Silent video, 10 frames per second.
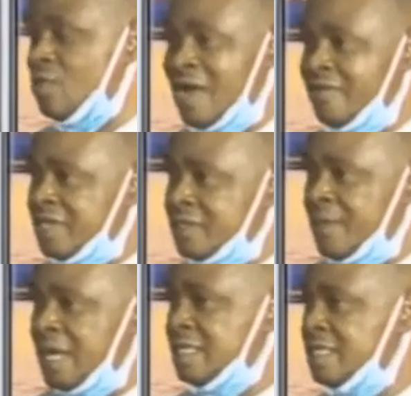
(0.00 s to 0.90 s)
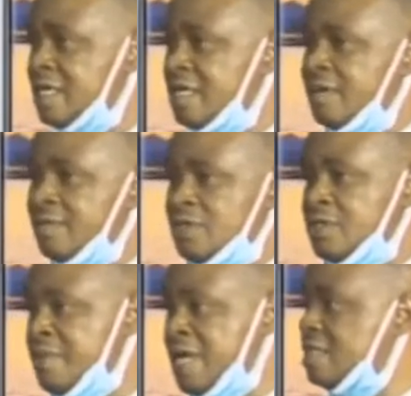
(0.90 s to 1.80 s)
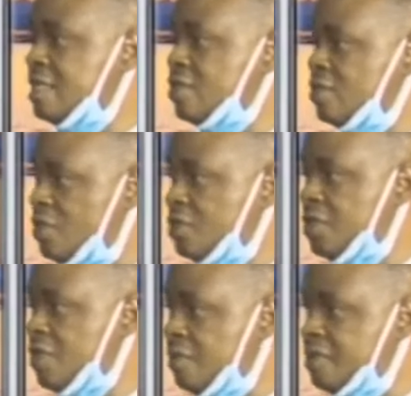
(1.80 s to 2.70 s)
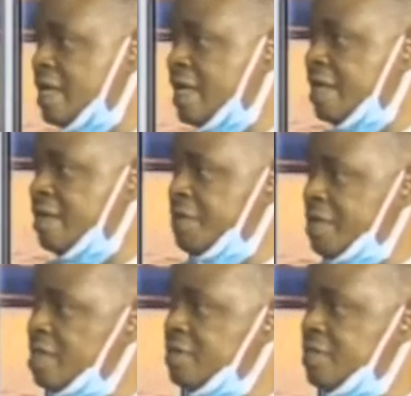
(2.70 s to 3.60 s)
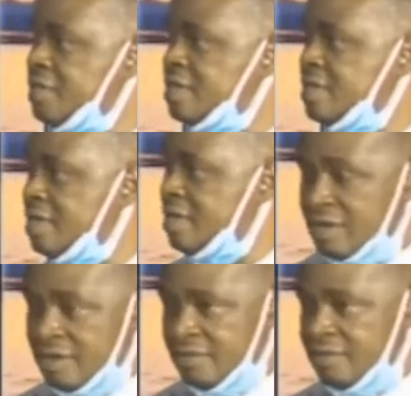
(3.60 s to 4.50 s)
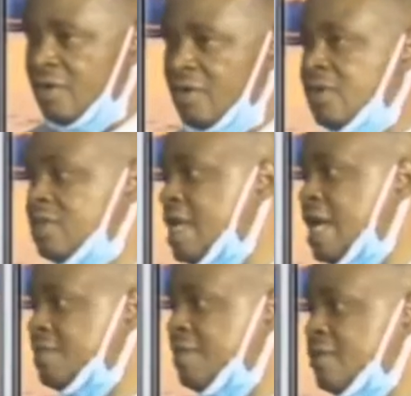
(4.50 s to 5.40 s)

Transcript: have experts both in medicine, surgery, obs and gynae, pediatrics, all aspects